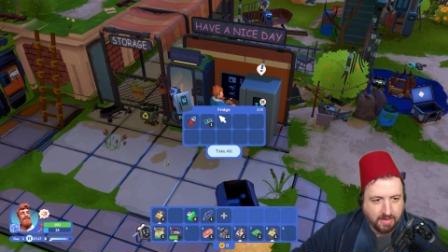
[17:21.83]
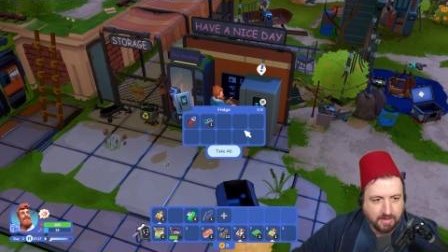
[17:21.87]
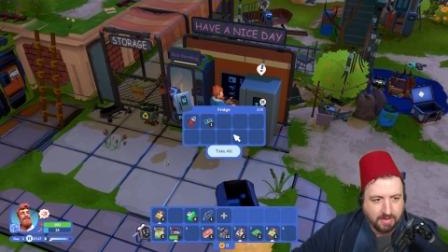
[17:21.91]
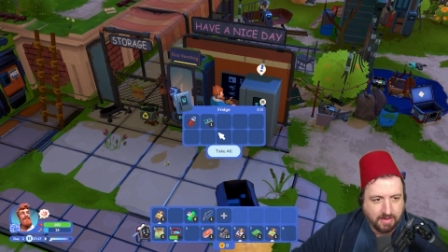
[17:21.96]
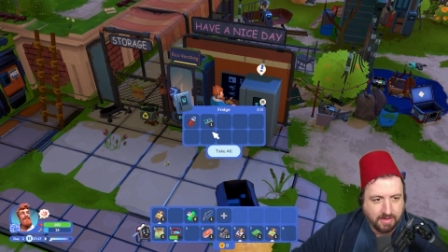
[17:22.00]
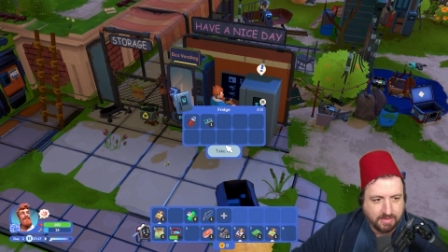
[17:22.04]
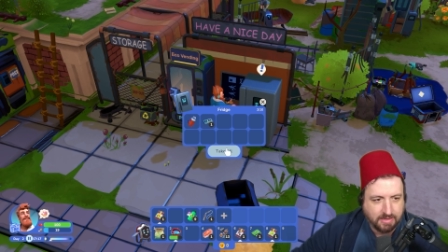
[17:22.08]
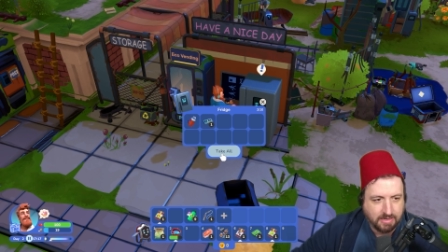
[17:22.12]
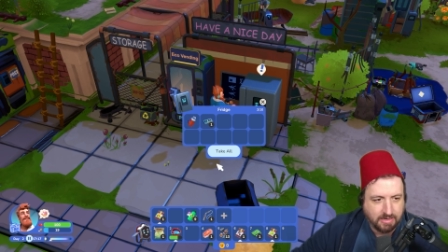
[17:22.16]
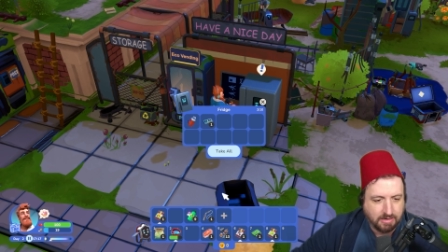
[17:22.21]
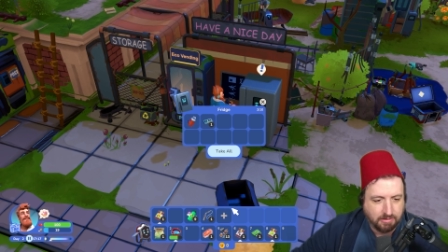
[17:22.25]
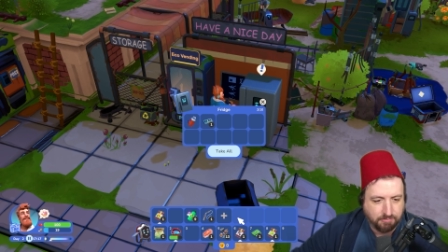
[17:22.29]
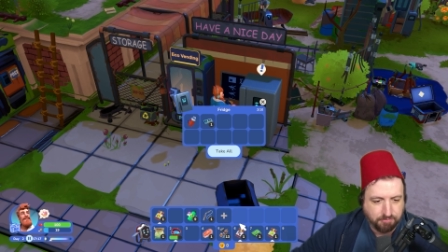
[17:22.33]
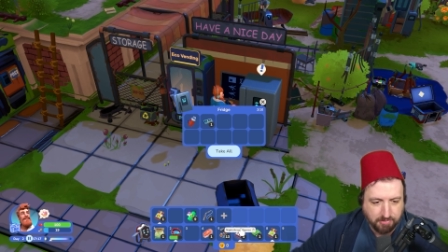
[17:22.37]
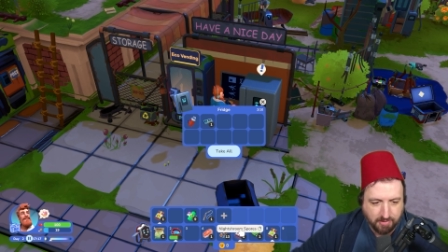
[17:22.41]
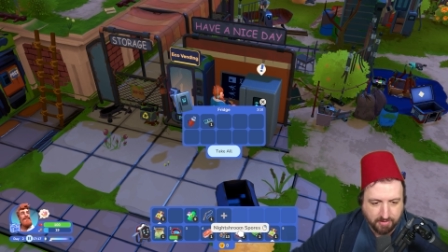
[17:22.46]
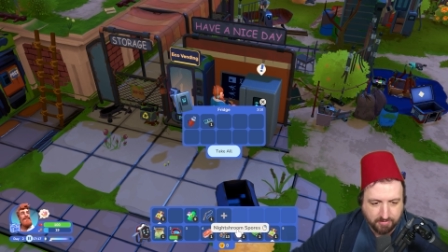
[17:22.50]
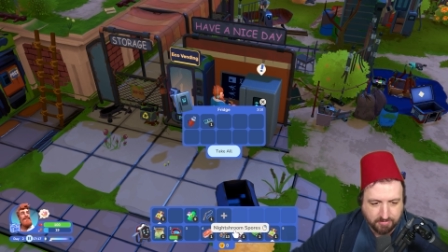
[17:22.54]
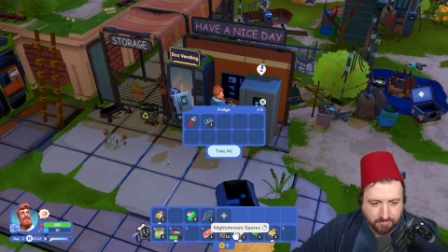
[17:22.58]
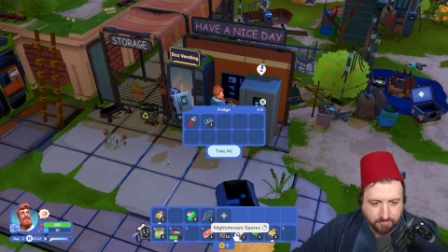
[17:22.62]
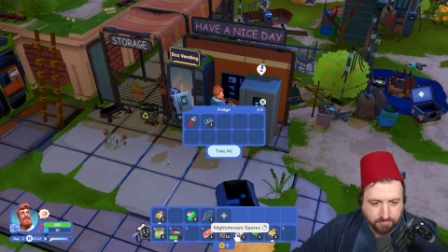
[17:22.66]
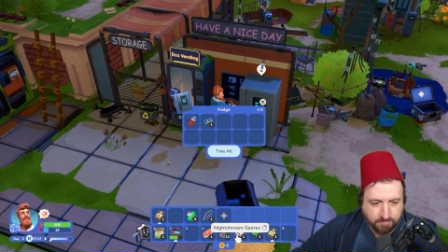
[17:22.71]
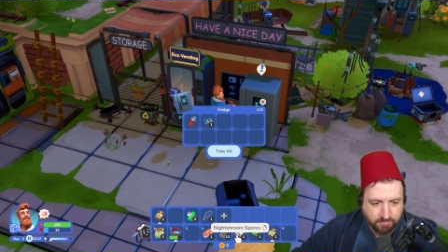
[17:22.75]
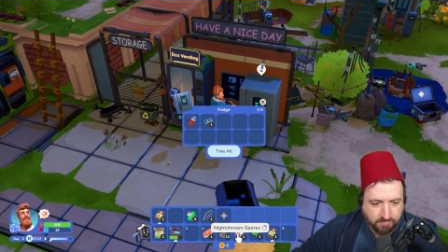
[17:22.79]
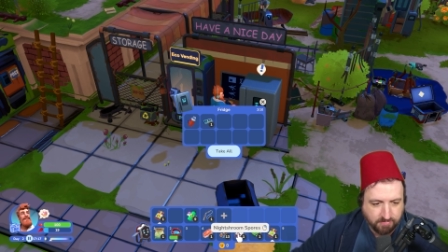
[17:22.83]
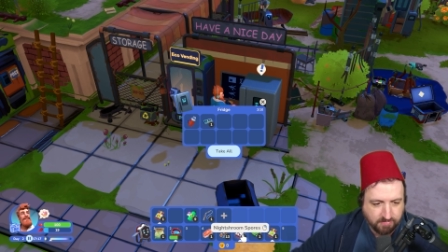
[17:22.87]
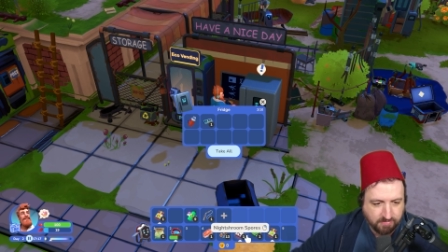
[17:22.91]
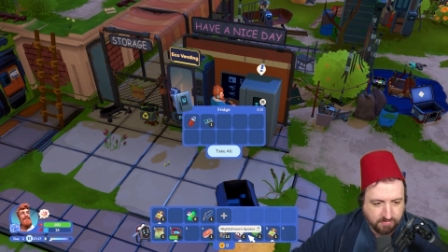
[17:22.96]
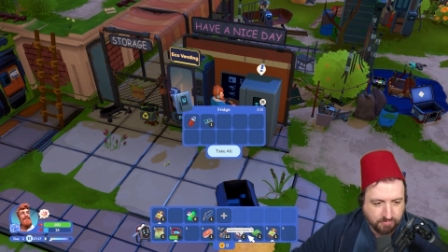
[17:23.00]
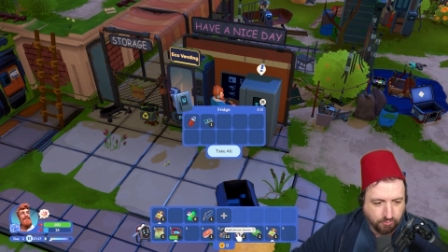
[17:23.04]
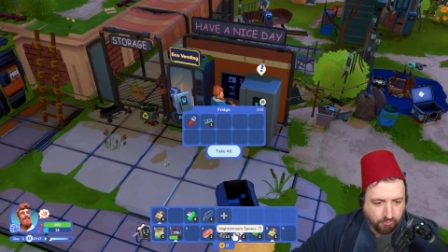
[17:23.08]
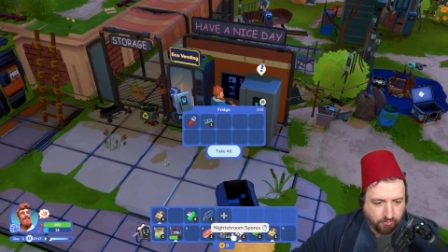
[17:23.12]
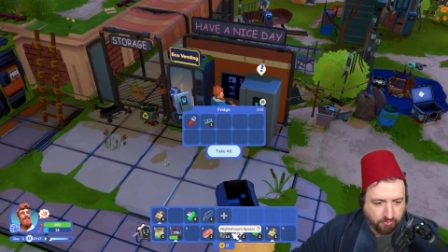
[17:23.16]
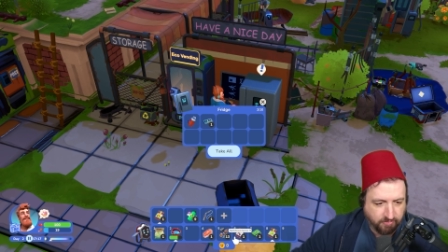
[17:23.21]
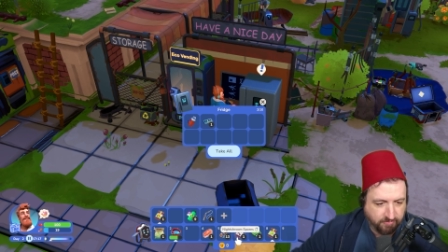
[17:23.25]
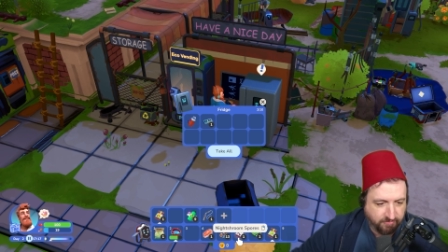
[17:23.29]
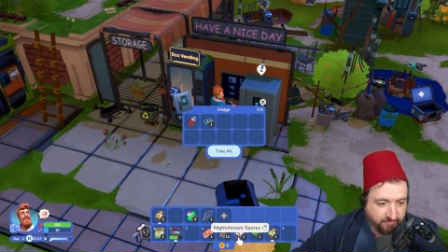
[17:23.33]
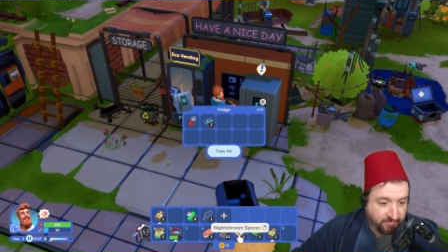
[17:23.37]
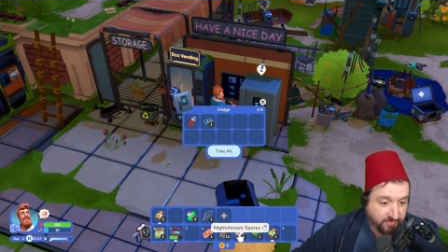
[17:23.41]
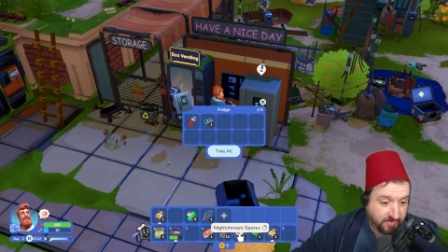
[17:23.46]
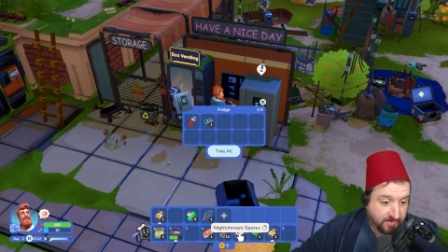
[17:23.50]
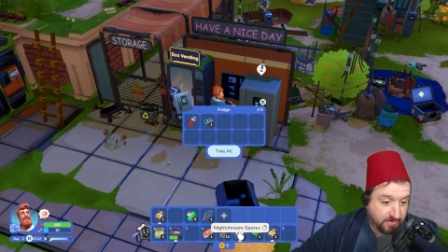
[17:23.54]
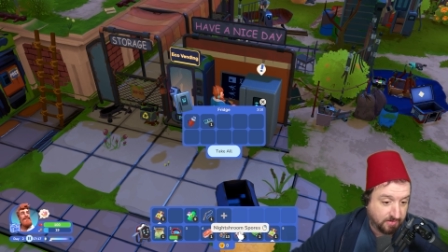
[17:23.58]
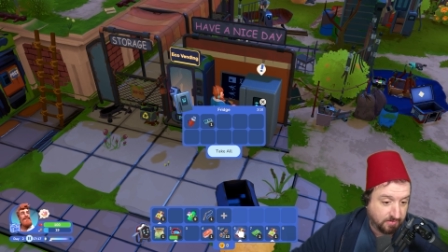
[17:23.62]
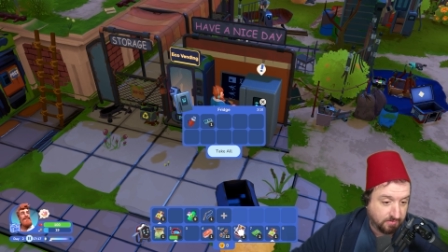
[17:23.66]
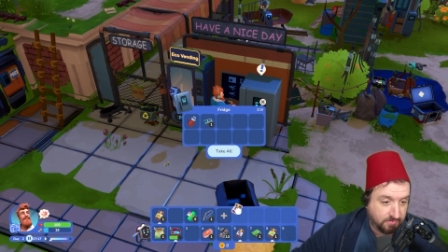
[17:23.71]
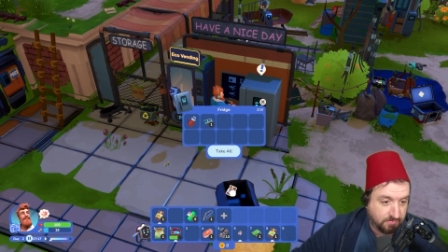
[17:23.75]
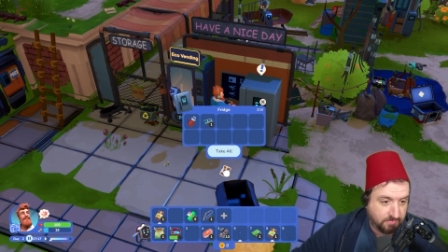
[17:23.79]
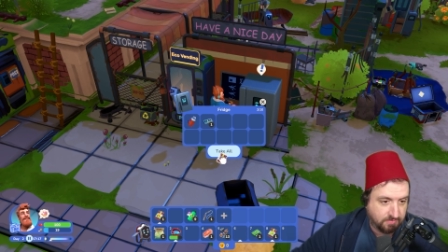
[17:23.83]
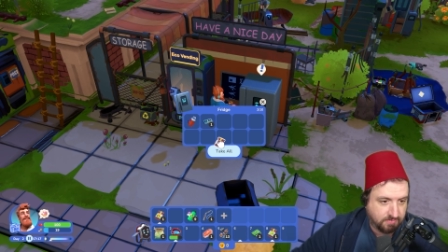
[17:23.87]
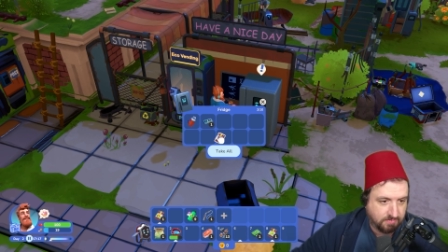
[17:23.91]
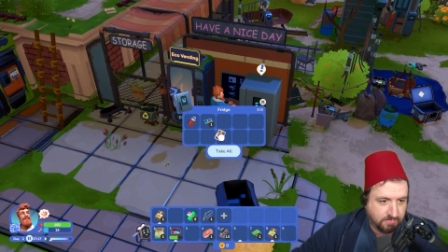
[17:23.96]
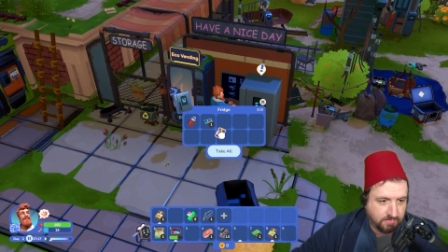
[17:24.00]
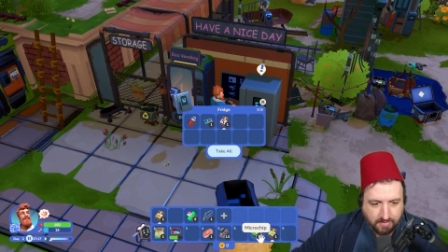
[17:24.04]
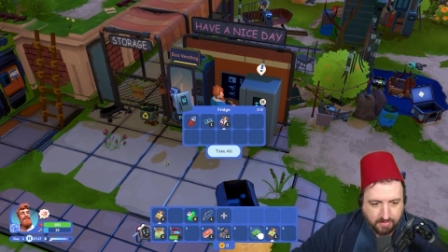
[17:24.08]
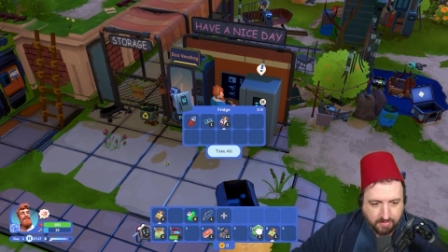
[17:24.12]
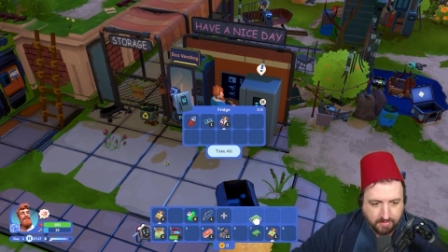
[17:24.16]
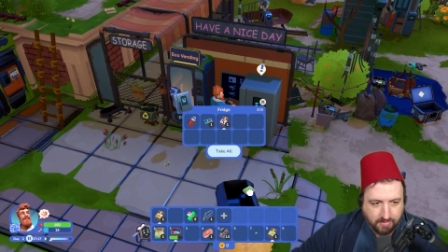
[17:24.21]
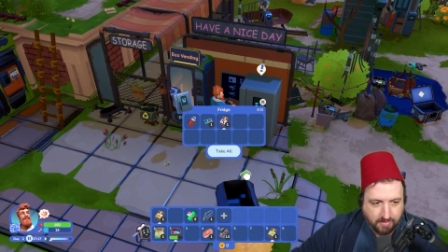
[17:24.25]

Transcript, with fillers: of like a little place to store things.